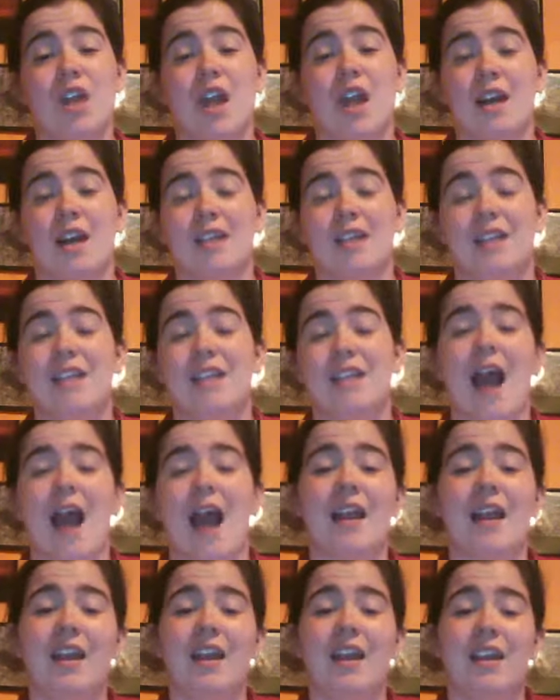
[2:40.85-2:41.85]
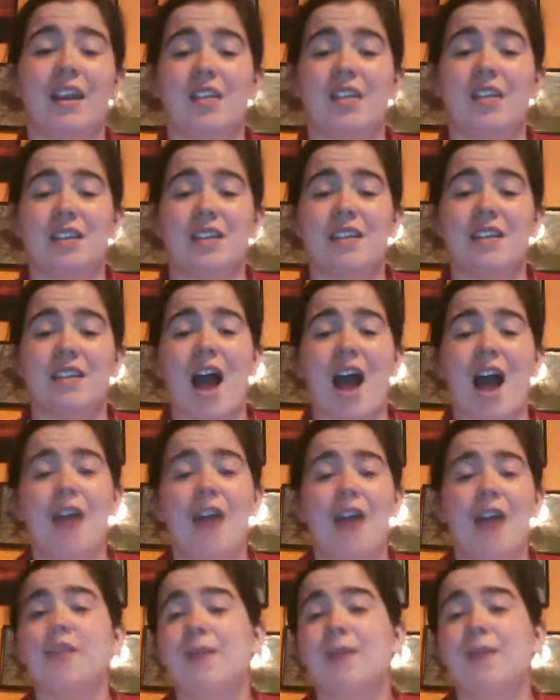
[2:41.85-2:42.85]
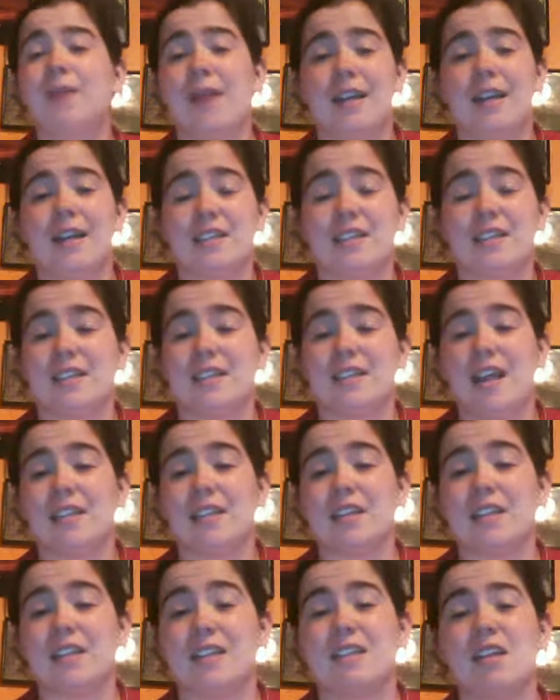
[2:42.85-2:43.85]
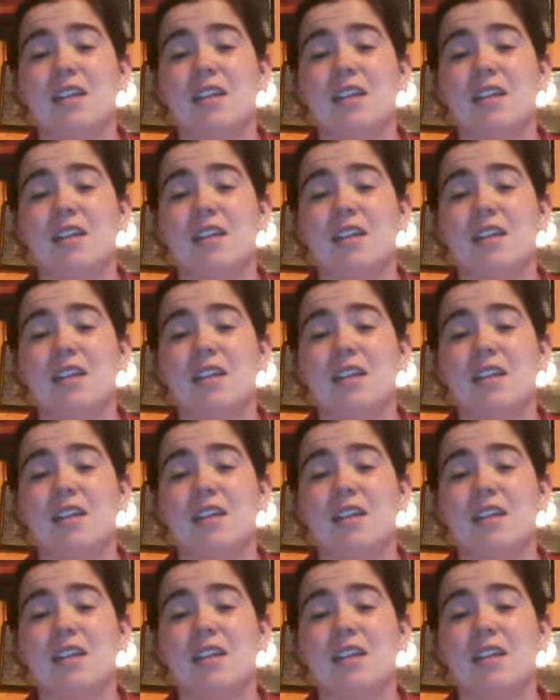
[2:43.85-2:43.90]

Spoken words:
attacking the entire United States.